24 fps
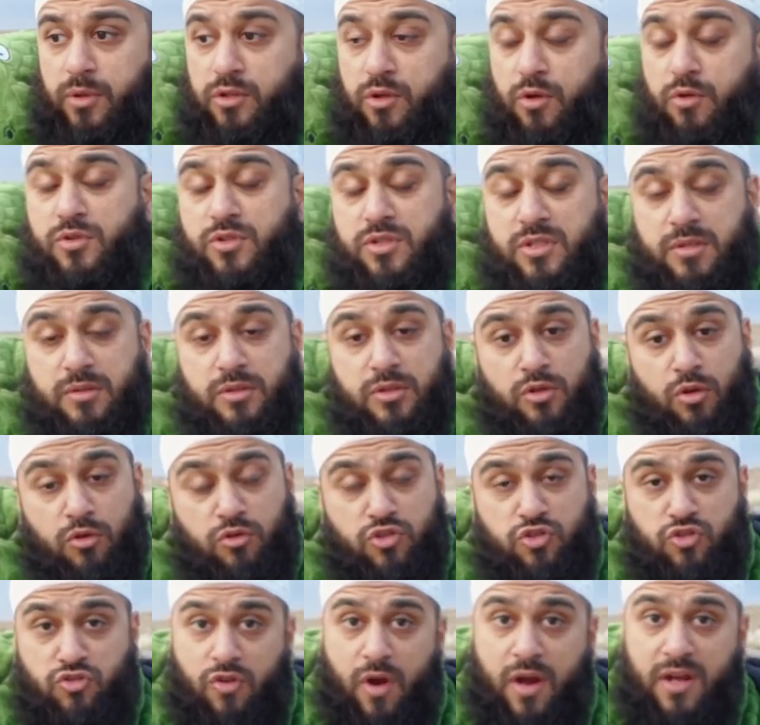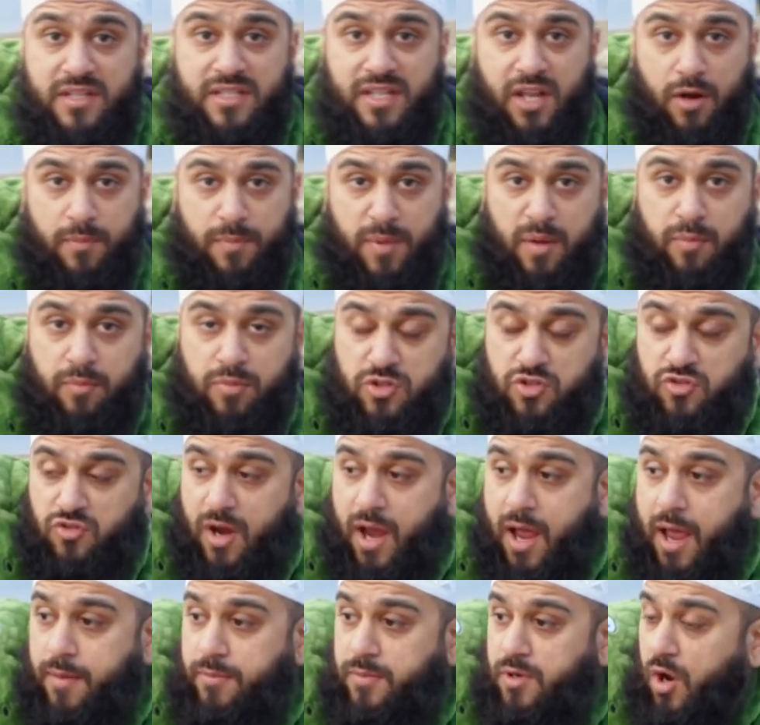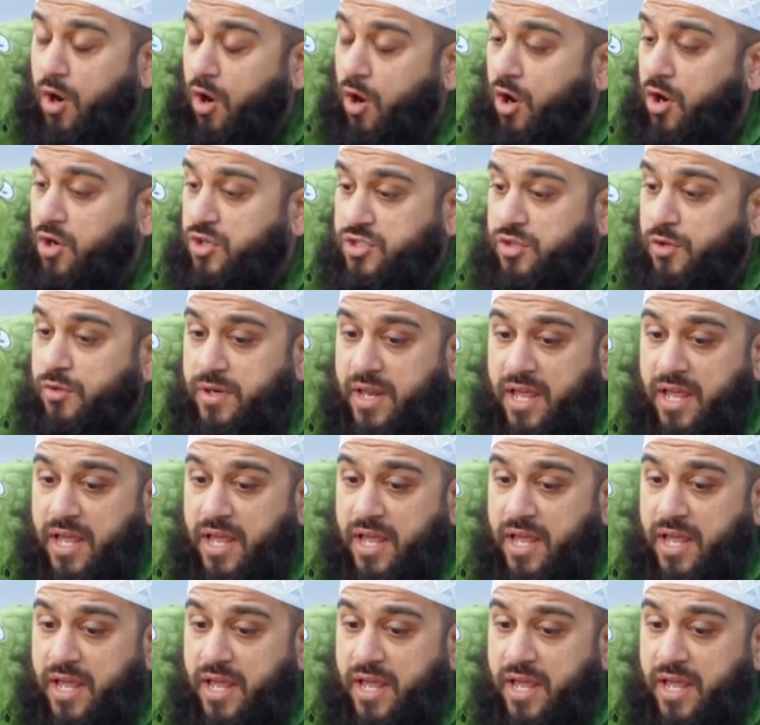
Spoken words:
But those drugs that are being prescribed are so